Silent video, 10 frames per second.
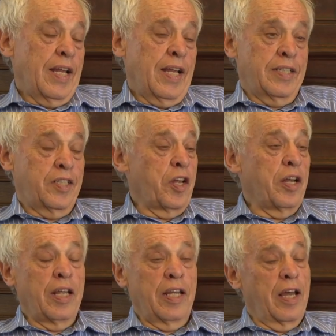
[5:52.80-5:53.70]
It's
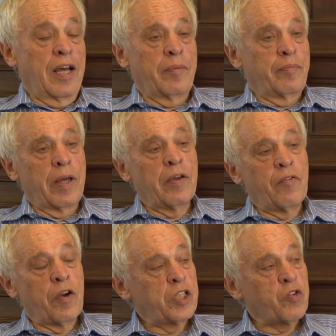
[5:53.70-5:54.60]
certainly um, a
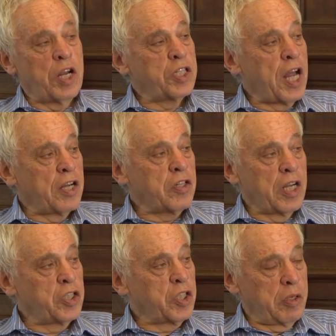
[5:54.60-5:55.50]
very strange
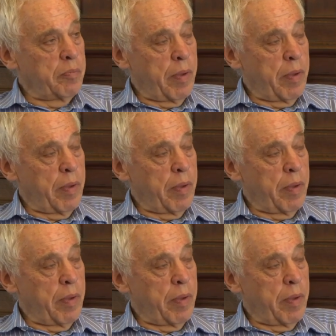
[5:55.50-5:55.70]
cancellation,